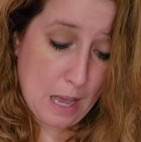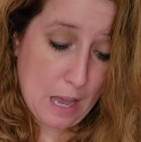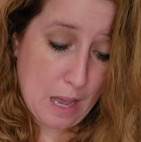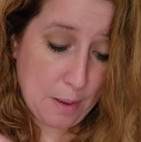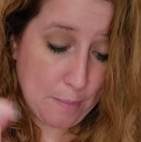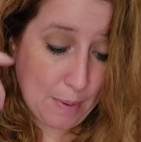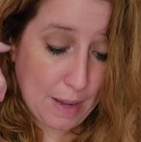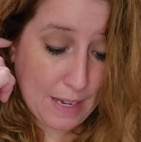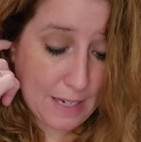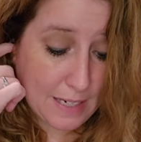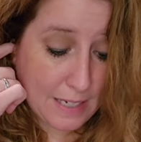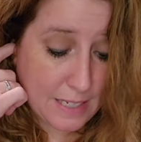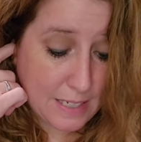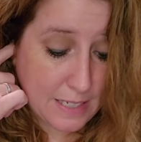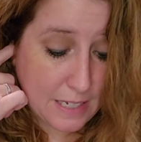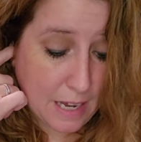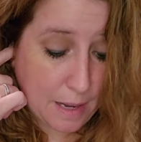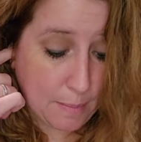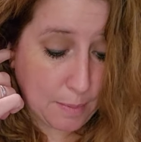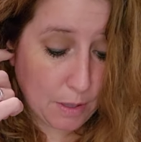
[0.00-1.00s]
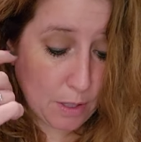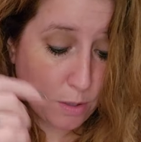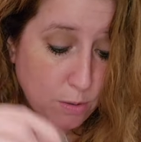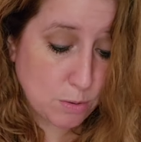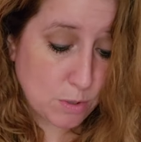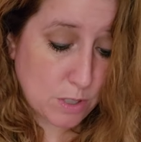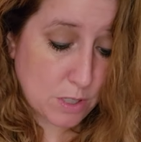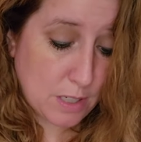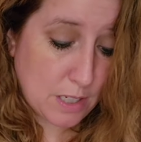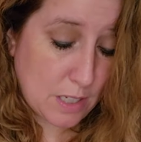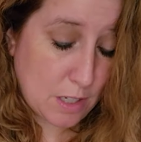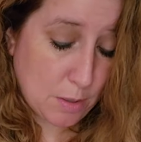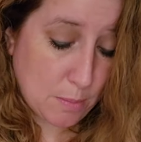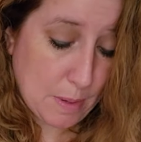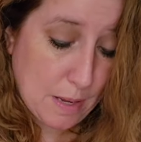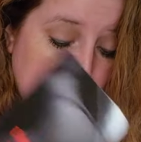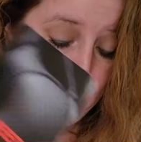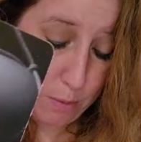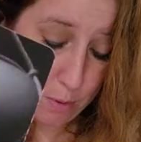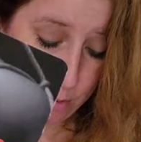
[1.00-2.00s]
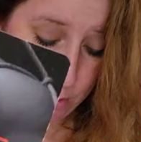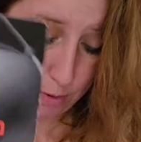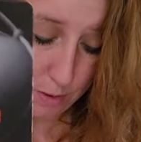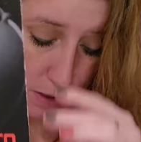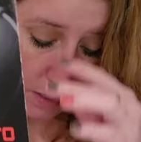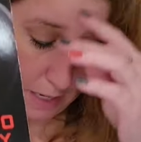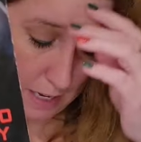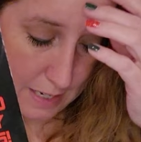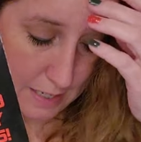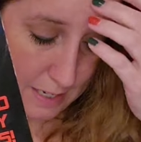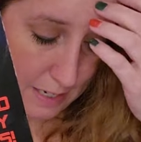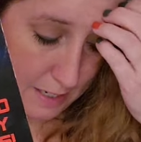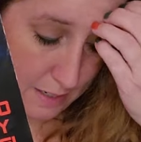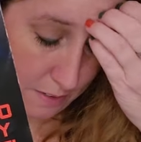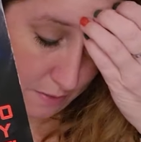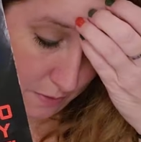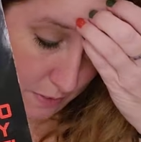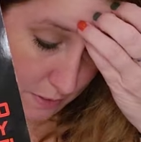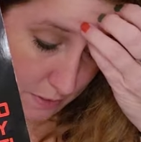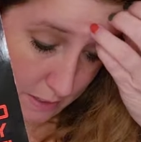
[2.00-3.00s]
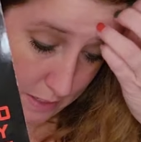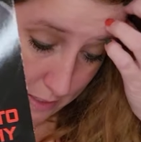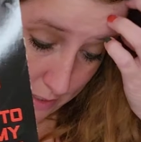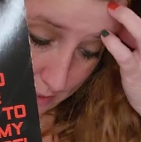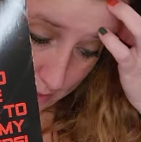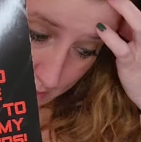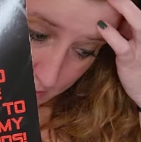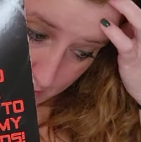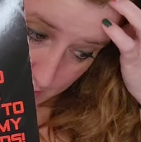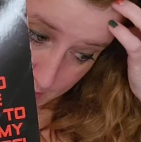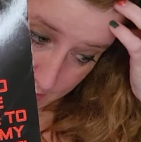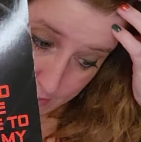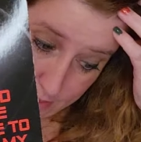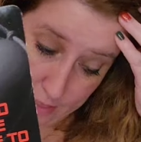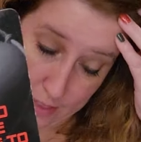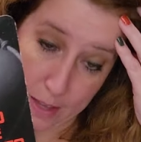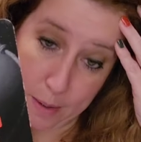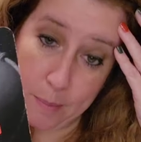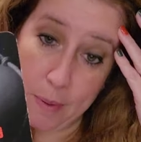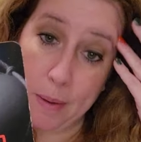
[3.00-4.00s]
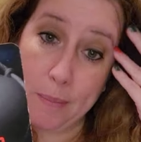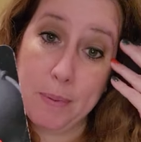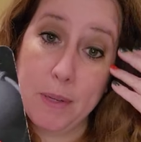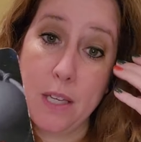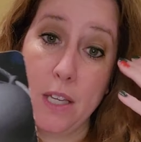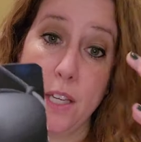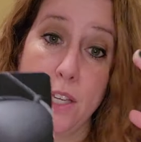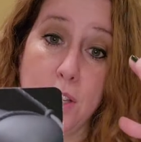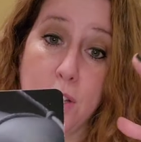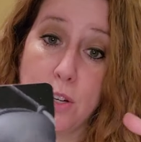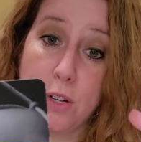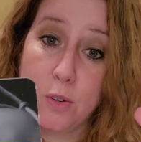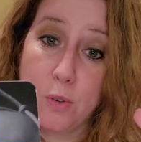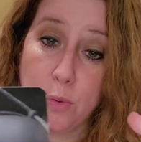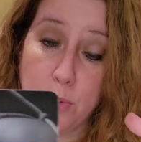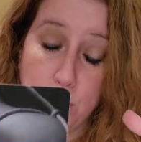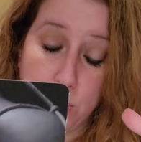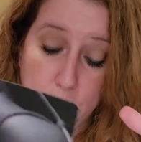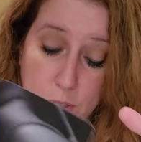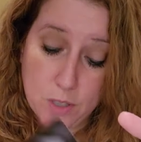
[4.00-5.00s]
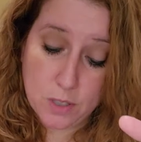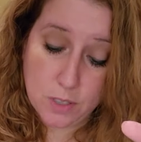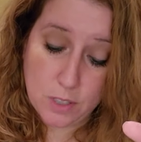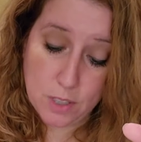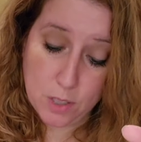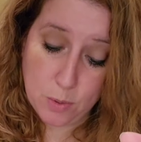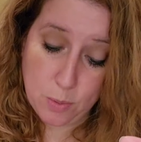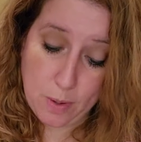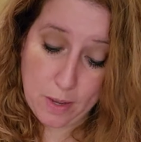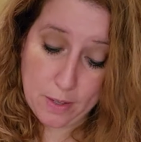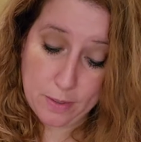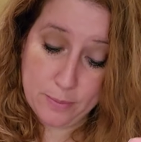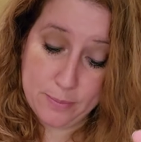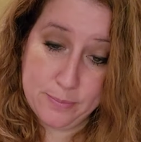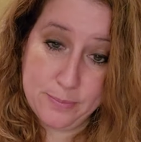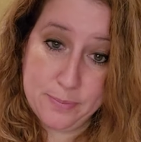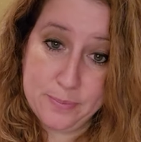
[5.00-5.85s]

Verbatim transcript: Um, I need time alone to heal my wounds. I kind of feel like that might be your words as well.